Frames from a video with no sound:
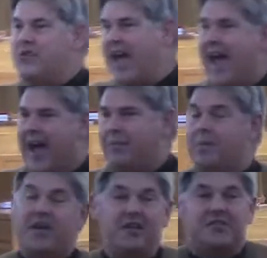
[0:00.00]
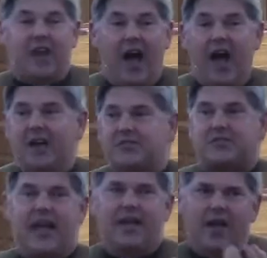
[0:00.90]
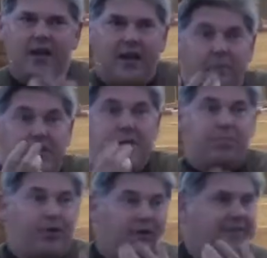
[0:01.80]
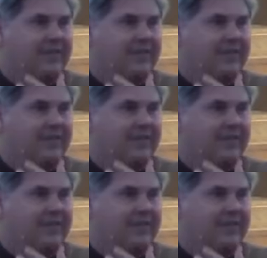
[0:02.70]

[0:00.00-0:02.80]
that because God is saying, Come deeper,